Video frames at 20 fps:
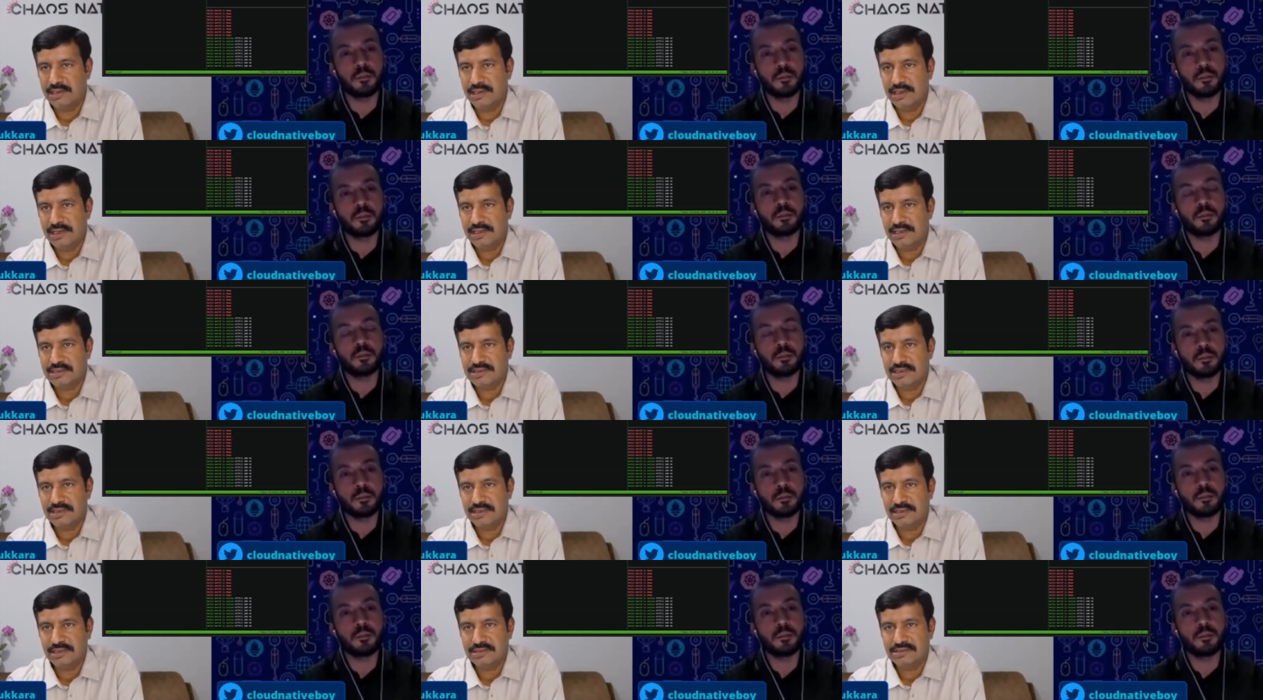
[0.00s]
Speaker 1: data
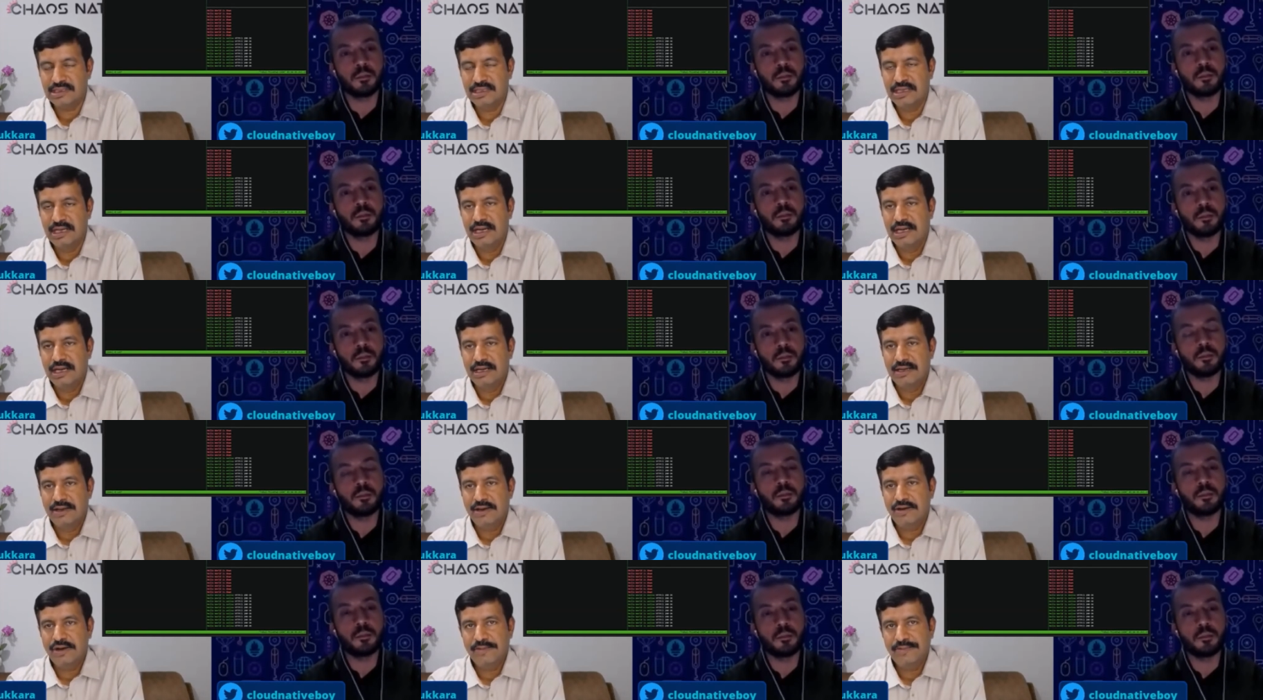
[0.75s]
centers.
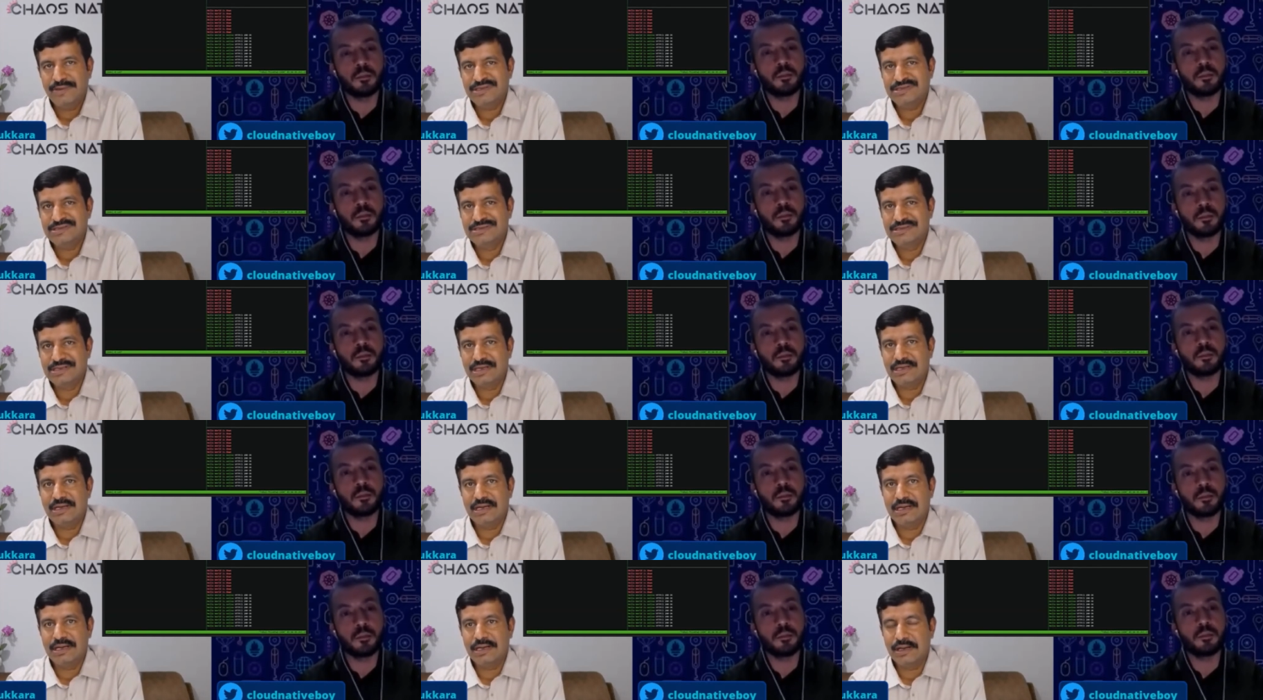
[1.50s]
Developers
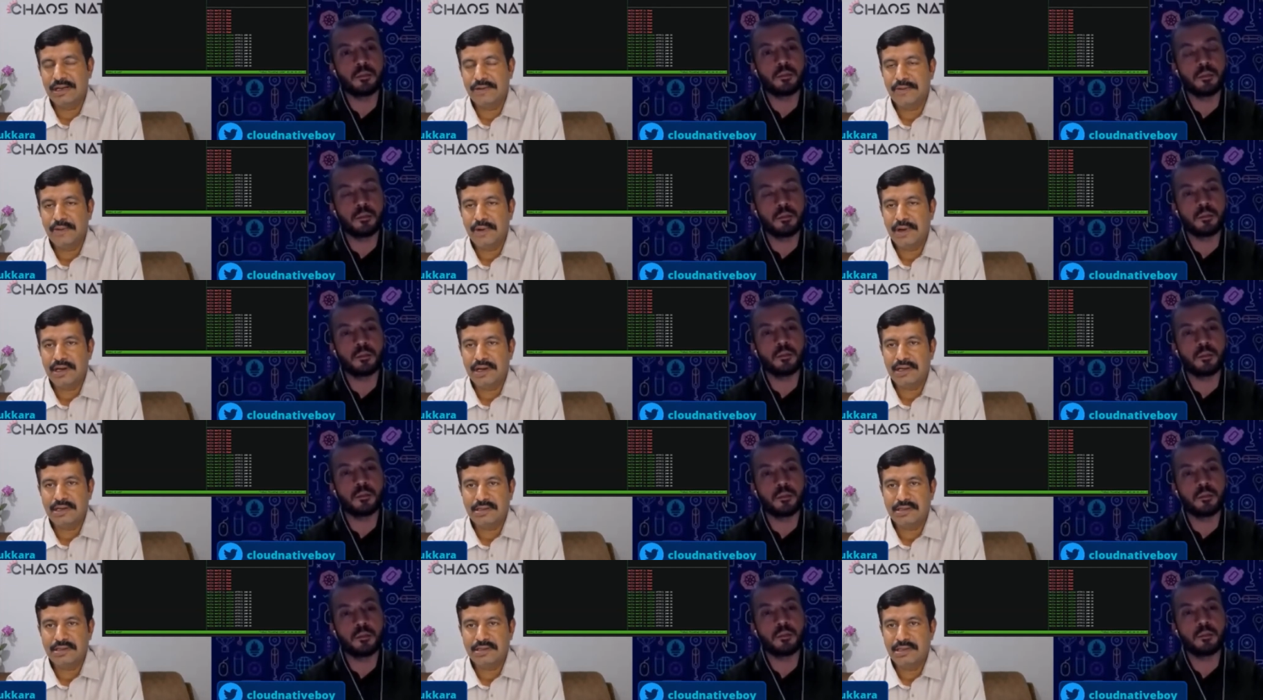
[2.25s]
generally
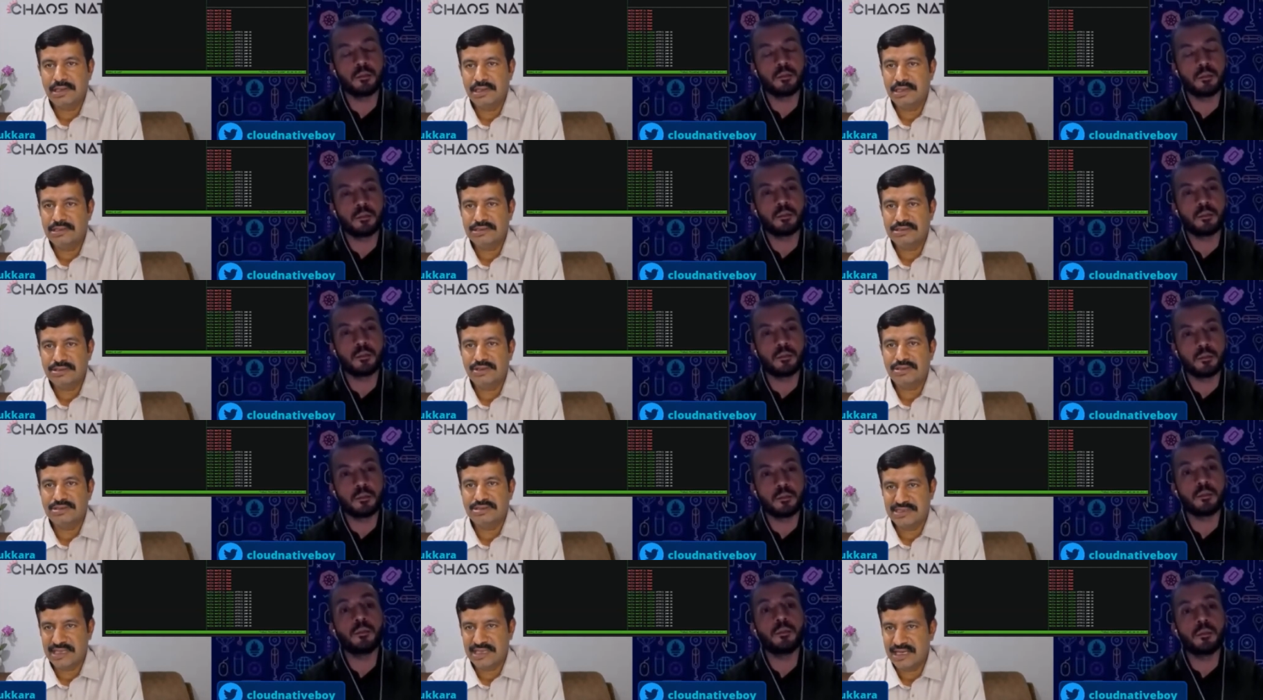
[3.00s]
require things
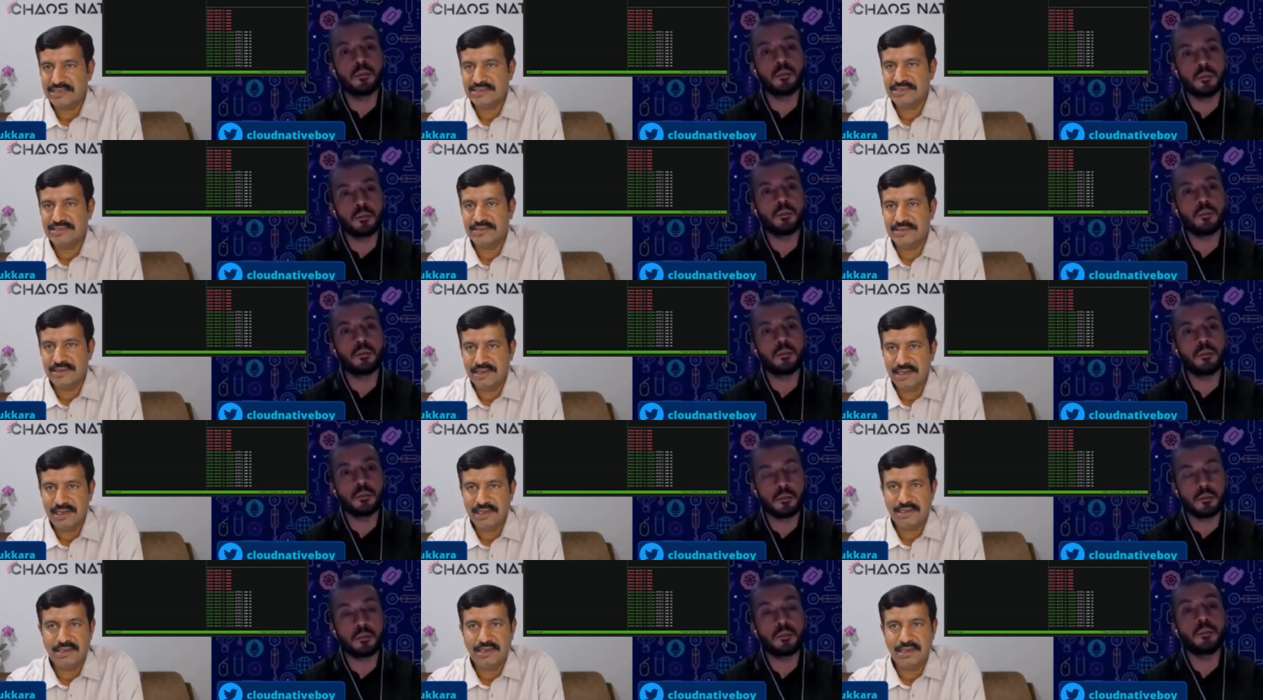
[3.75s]
on SaaS,
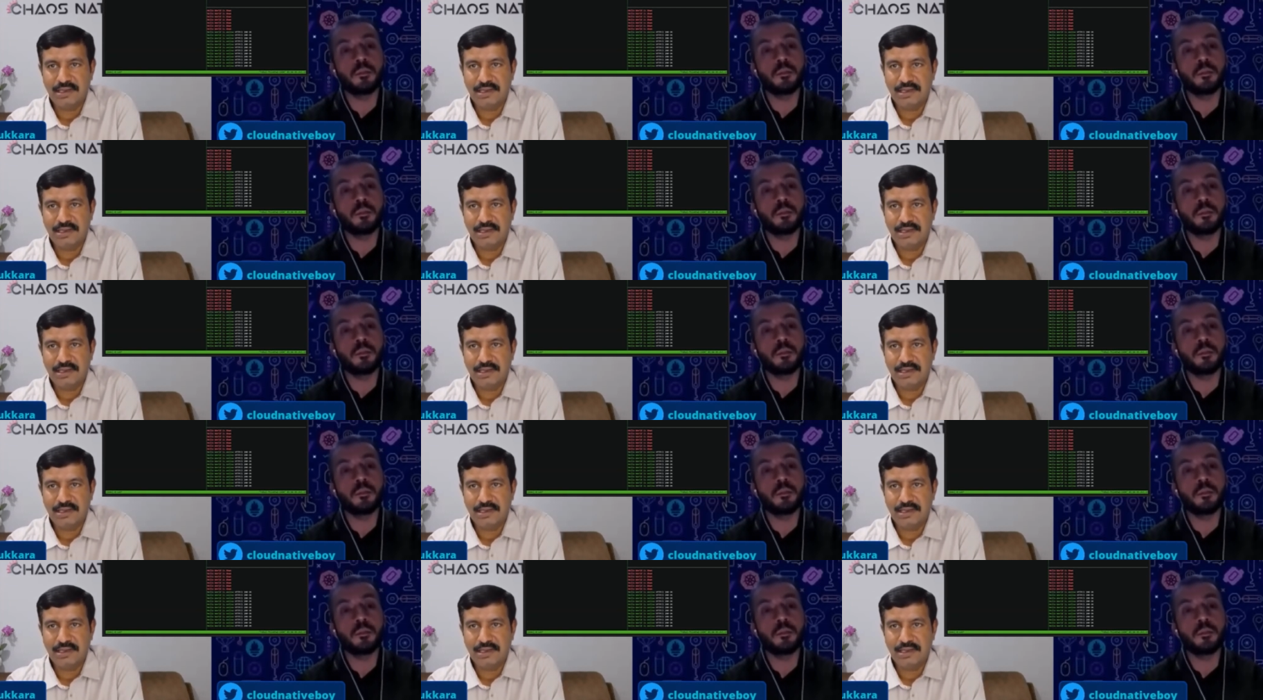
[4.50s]
right?